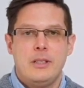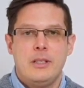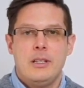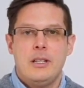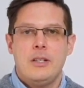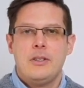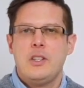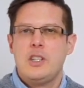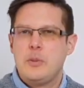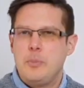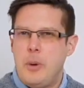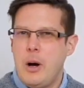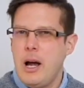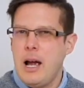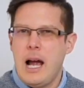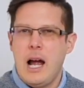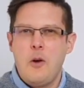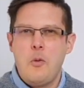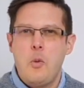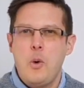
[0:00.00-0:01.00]
Despite
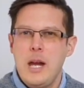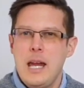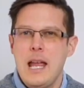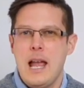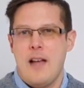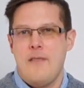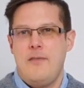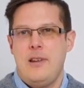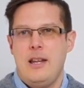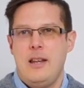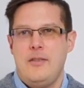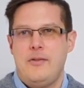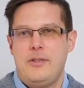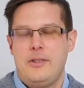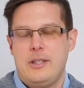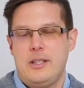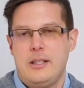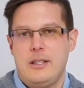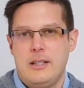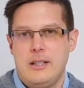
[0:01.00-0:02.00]
how we have lived,
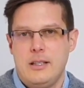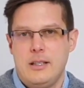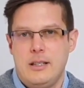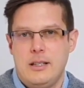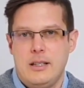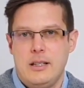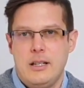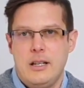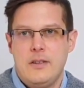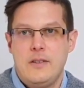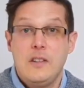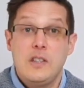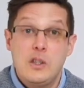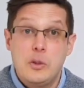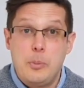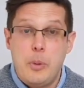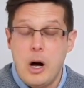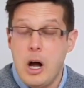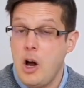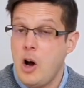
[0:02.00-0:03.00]

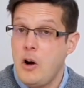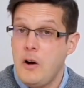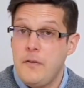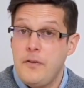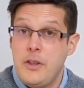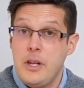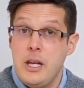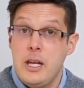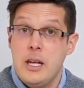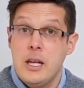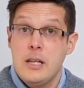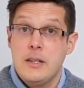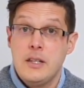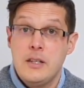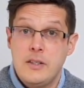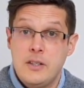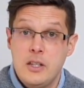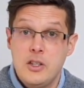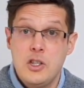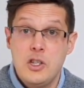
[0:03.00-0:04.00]
despite of the
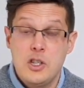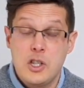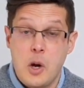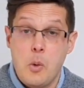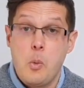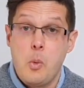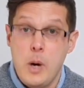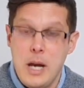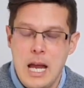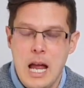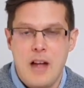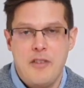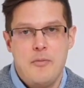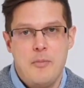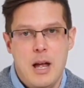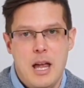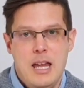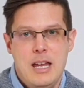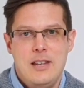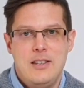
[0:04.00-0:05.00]
decisions that we have
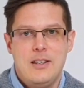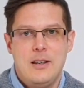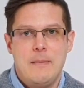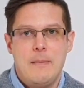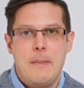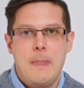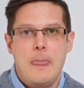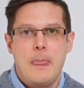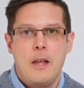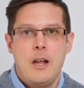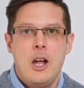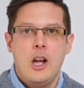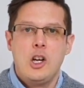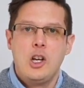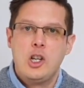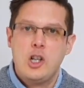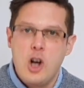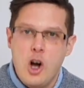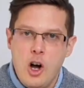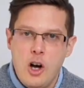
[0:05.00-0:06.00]
made,
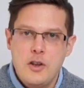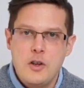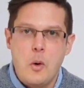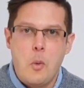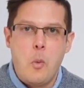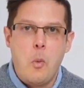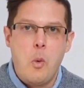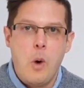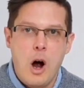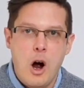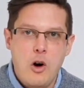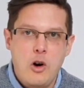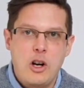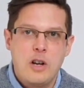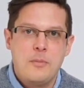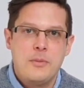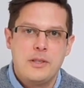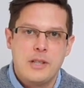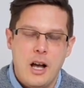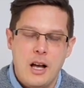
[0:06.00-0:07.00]
God
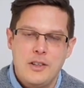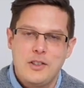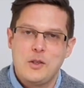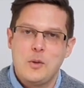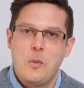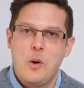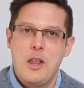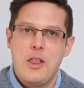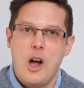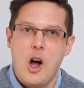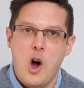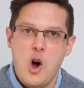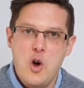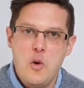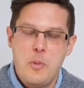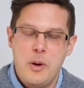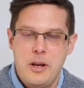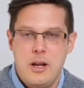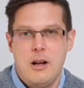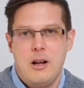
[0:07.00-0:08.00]
welcomes us with
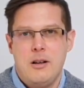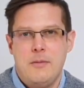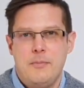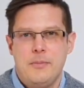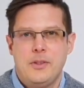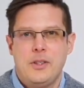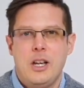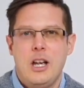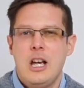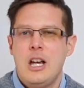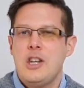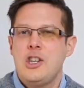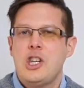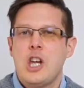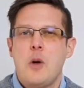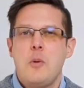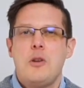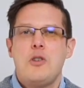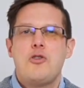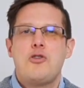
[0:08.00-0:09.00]
open arms,
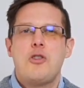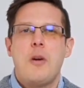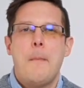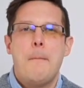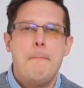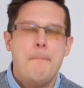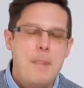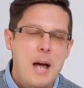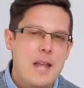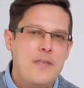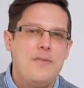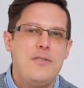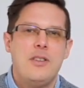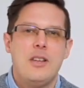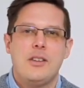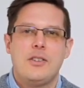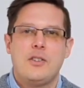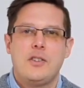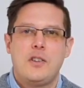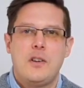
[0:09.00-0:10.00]
showing
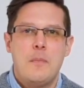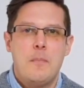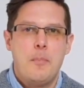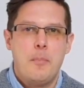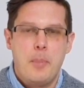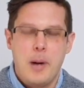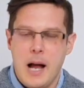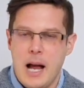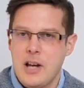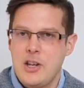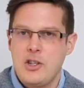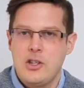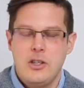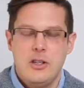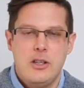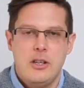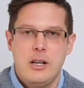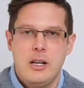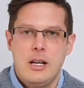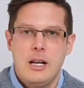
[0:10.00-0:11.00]
tremendous compassion
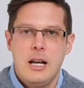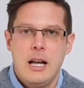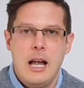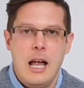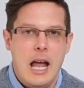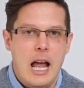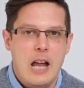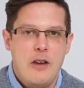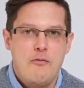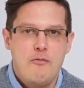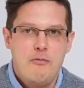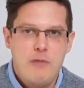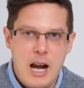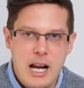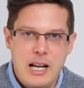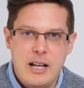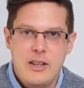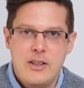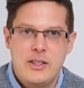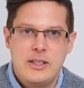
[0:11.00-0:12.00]
and
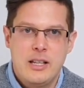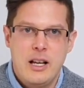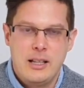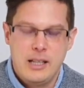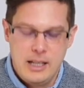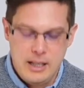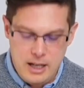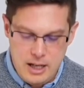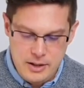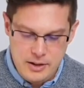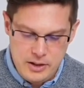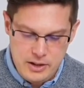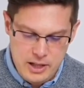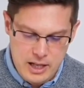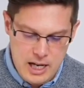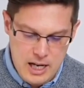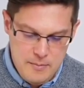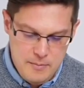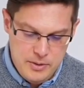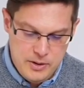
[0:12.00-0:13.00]
reconciling us to
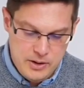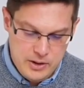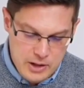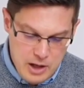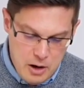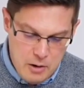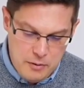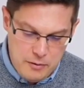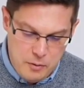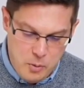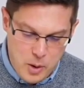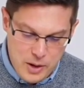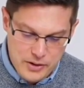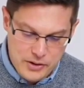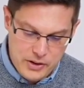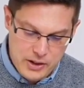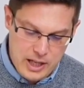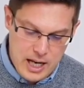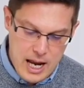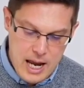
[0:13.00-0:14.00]
himself once
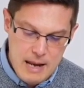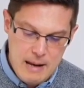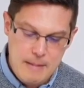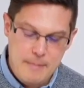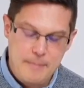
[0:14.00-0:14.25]
again.